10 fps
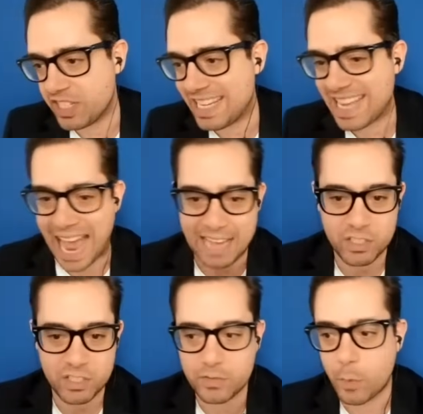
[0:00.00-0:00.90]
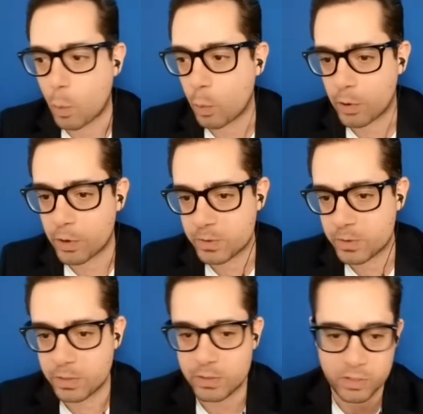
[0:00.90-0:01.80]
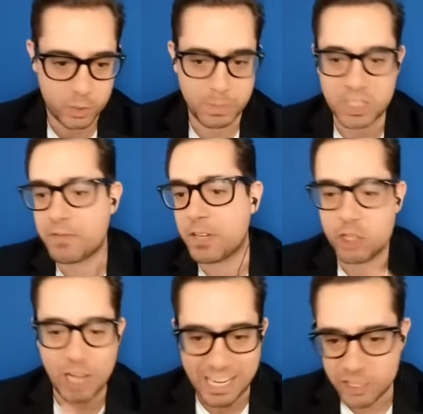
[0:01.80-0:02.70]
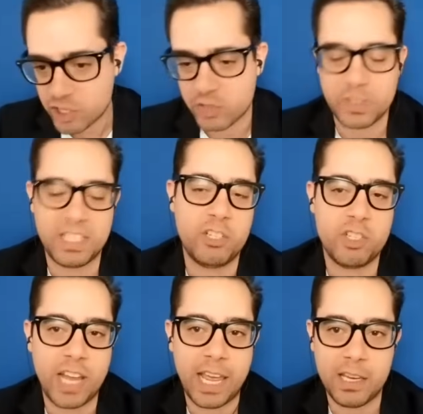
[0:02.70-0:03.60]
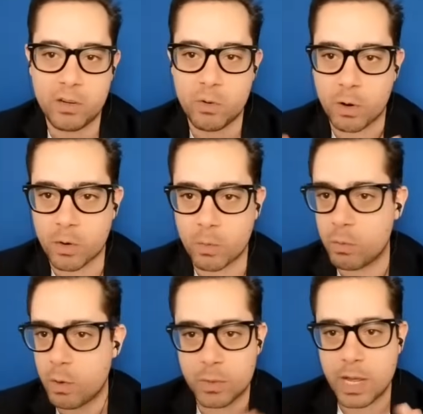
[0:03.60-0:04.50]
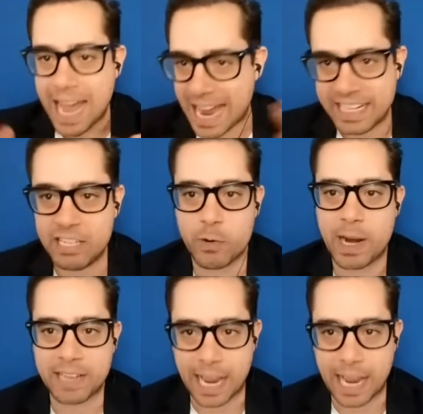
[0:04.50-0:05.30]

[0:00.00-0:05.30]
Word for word: Did he ask for specific changes with each take, or what, how did not he really,